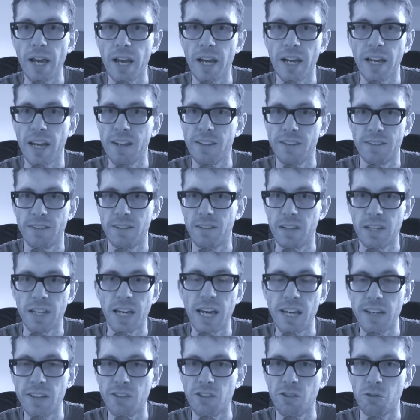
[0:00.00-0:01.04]
I guess, in the
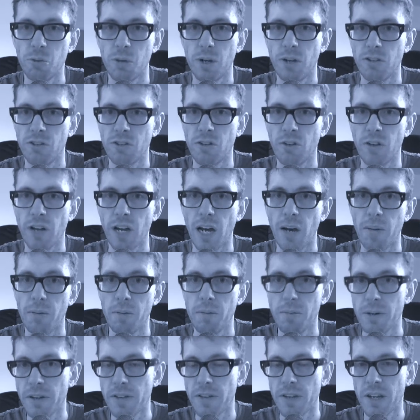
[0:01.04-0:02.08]
80s when I was growing up, a
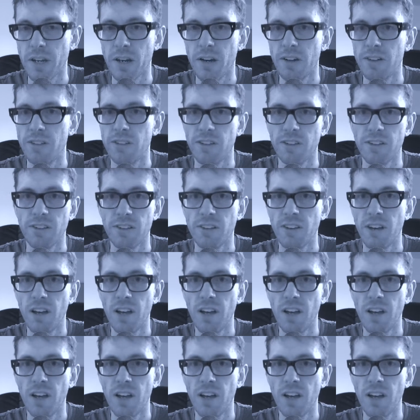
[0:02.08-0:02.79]
bit in the 90s,